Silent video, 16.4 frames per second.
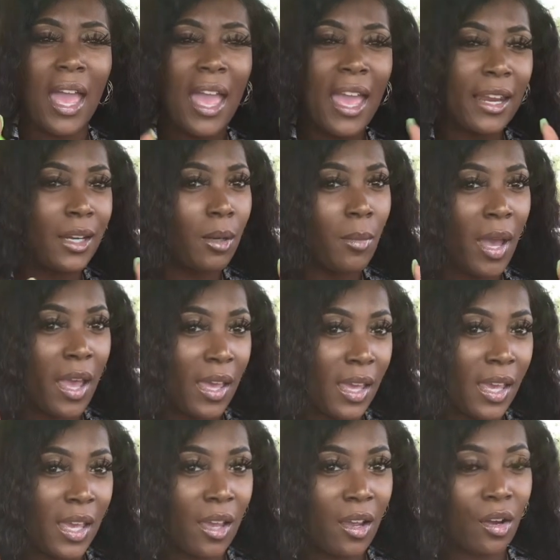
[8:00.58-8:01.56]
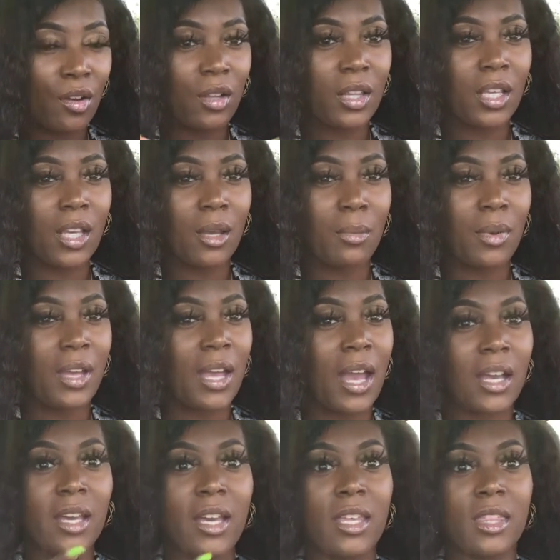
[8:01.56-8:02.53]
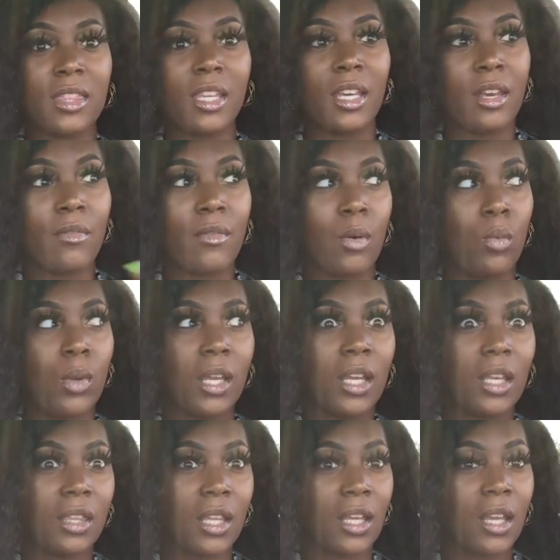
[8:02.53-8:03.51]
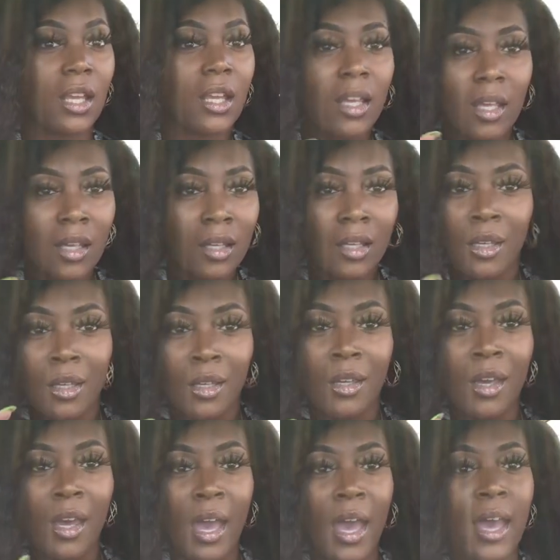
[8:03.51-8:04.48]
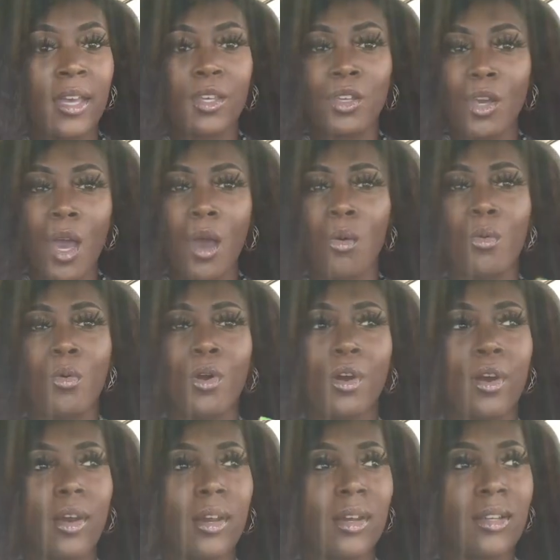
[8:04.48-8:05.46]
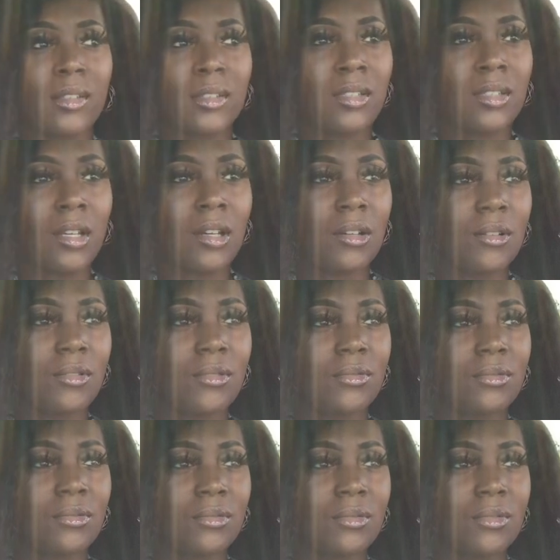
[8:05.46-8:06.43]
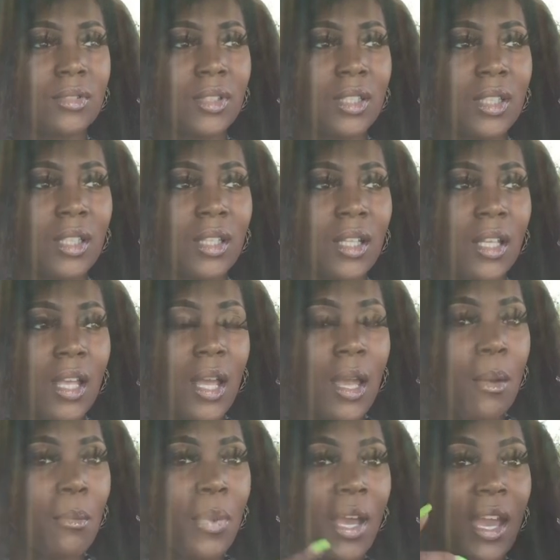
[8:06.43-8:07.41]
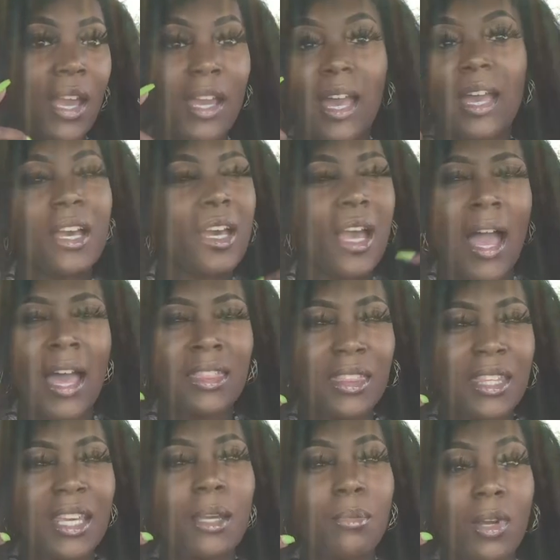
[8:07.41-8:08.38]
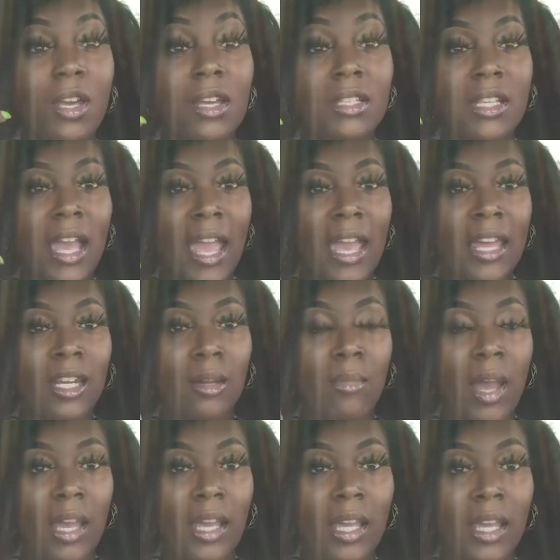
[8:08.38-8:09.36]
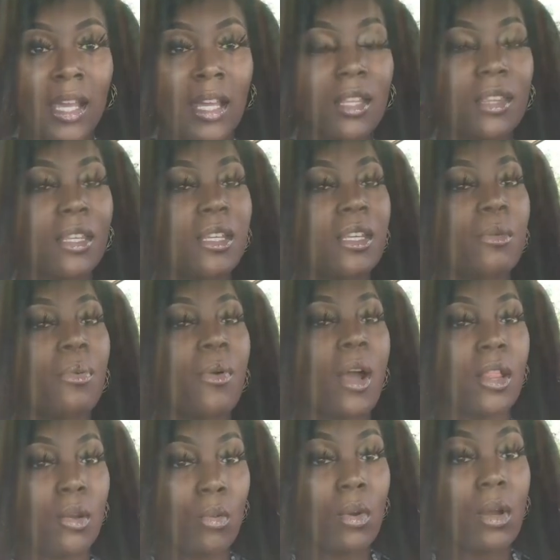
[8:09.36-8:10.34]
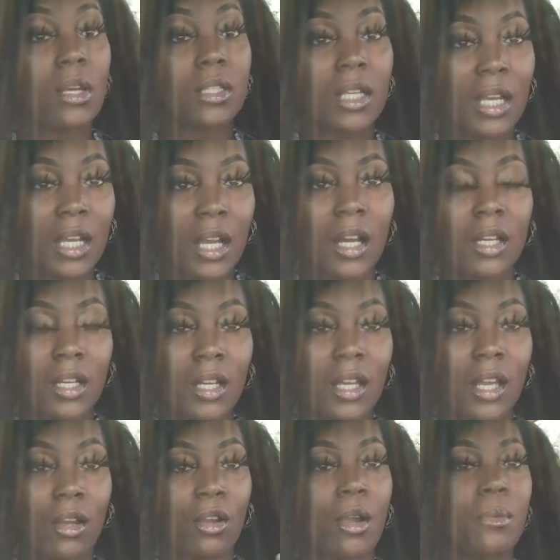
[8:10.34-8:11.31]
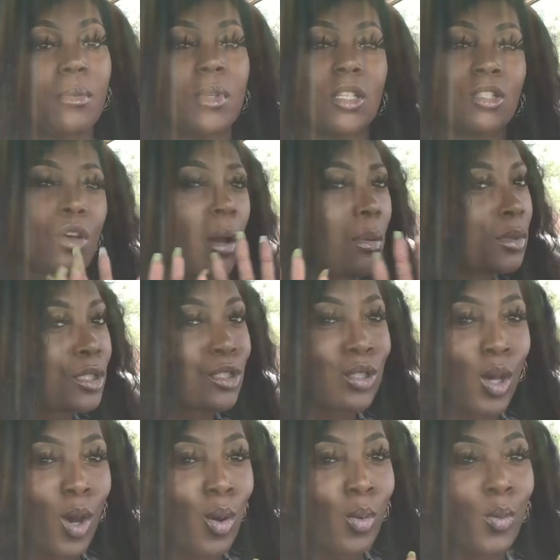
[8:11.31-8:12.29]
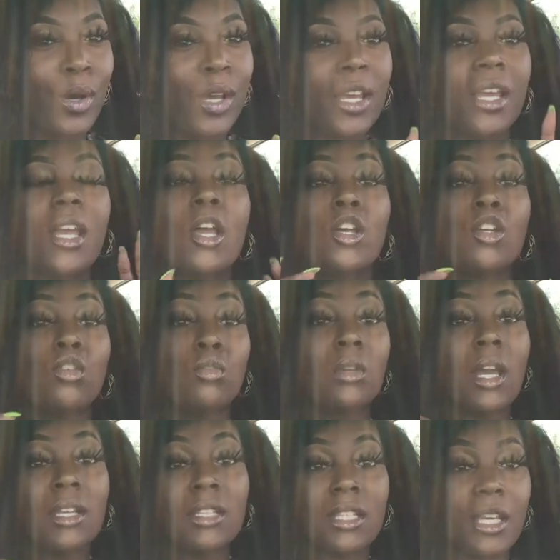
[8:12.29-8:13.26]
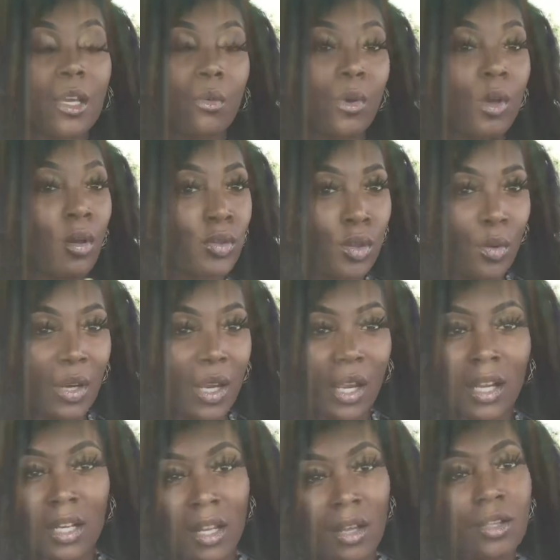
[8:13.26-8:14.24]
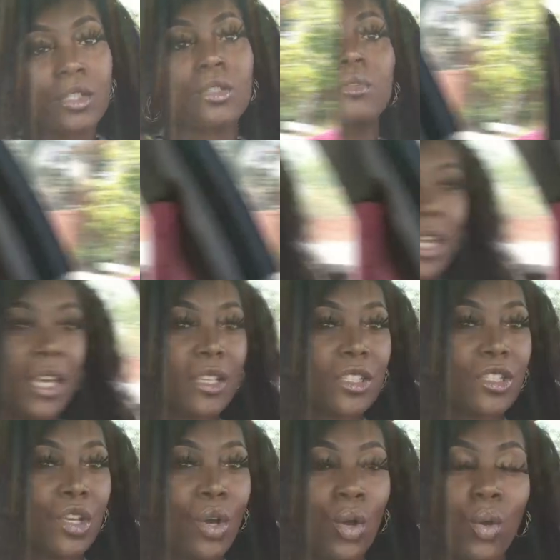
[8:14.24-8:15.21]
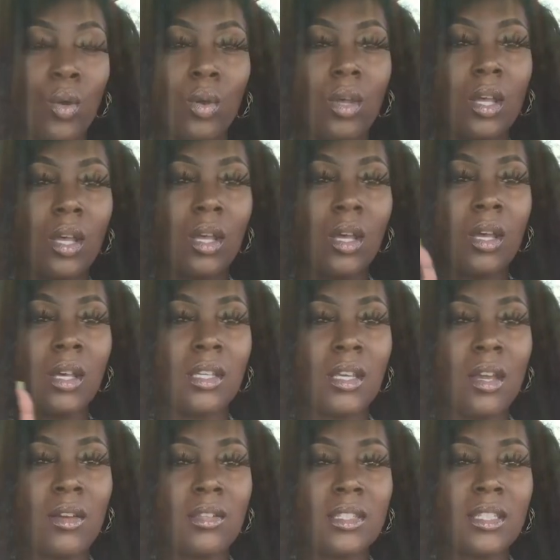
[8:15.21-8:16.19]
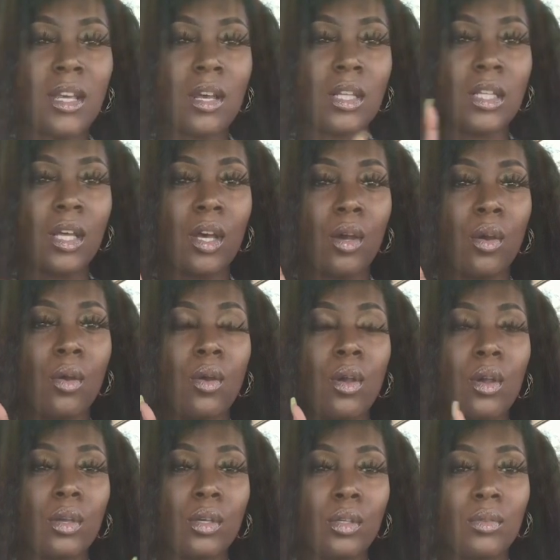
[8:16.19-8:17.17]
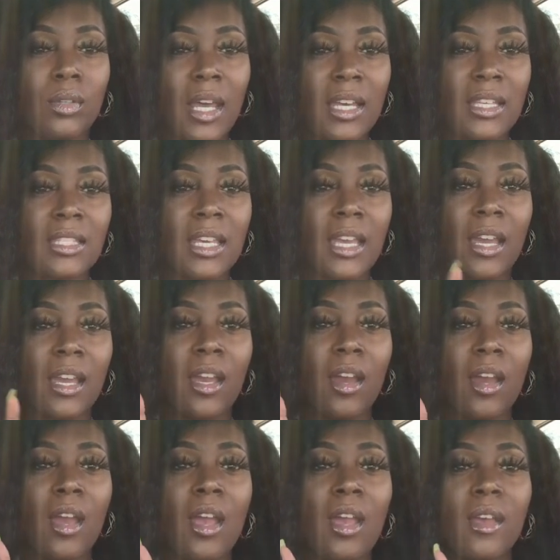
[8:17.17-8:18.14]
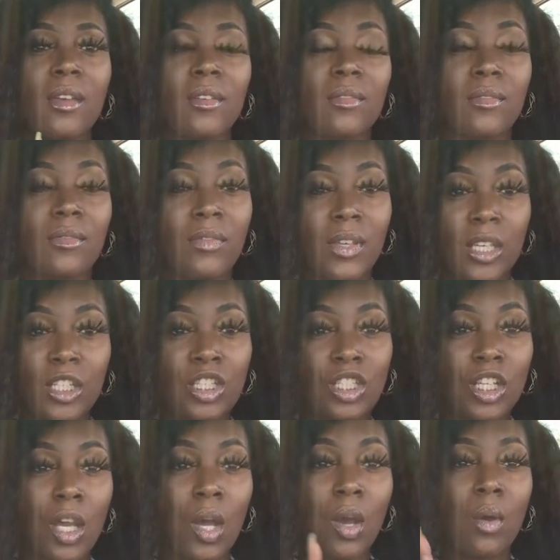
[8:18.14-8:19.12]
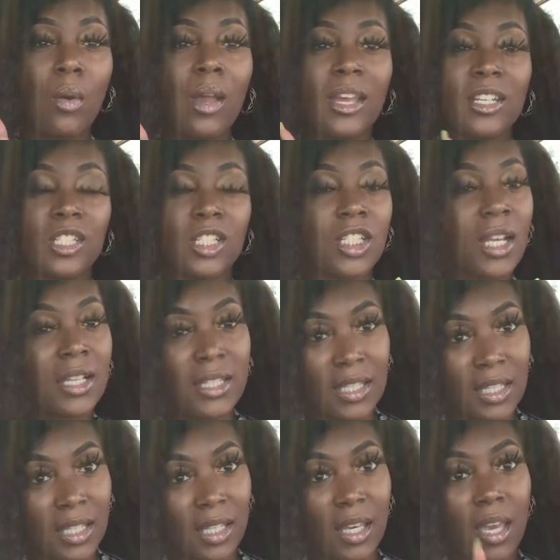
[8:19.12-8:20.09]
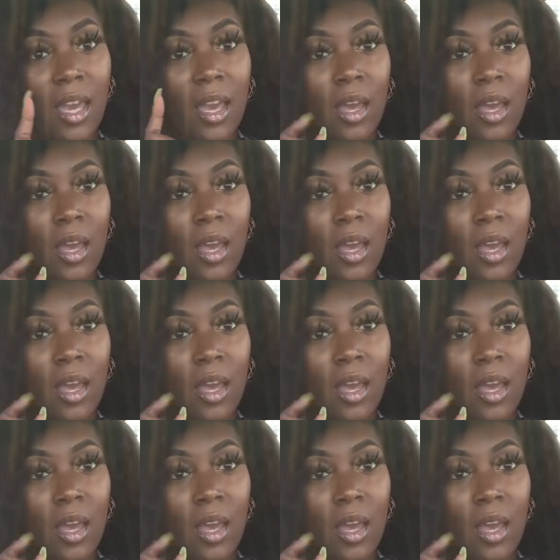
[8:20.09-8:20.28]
I had it in my hair earlier, but I couldn't think of a wig that I I wore. So, but I think because I had it in my head, then it probably was a, a good hair company. So I'm gonna just go with Unice Hair. We're gonna throw that in there too. Yeah. So Younsolo, Unice Hair, V Show, and Chantique.